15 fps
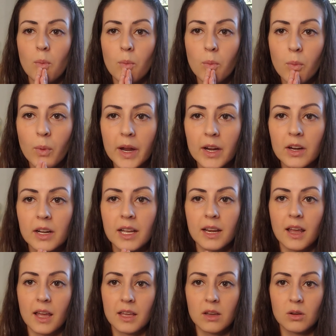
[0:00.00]
Where can
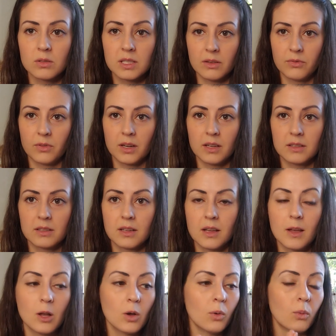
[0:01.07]
I go different?
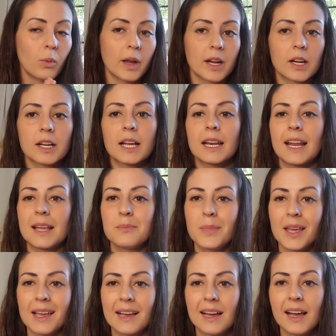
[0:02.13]
Where can I
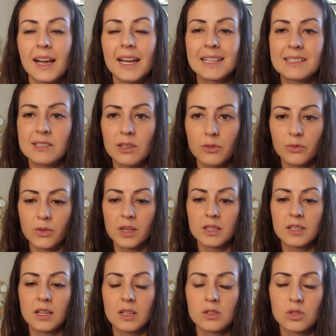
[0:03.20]
make a
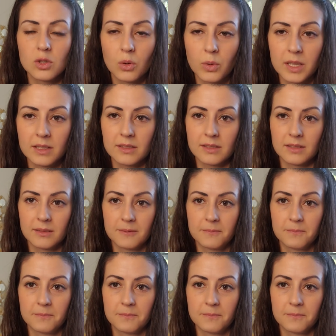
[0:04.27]
different choice?